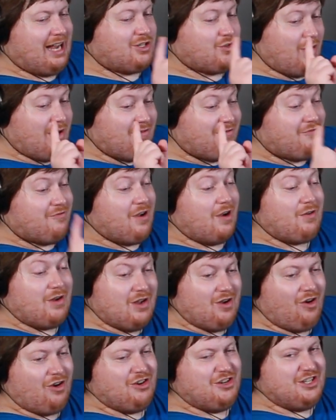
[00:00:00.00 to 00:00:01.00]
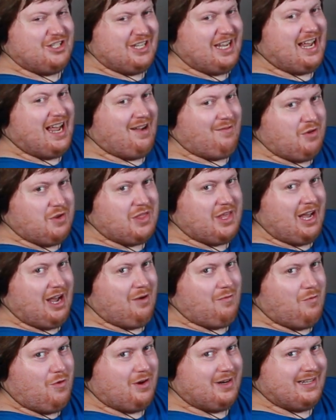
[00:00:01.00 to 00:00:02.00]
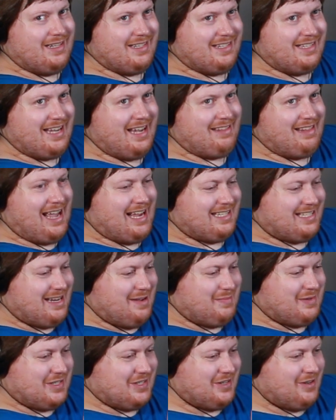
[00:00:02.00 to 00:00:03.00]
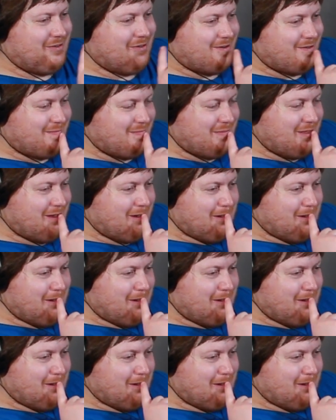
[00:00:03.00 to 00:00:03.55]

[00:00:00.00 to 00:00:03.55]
I tried very hard to say everything I wanted to say last episode.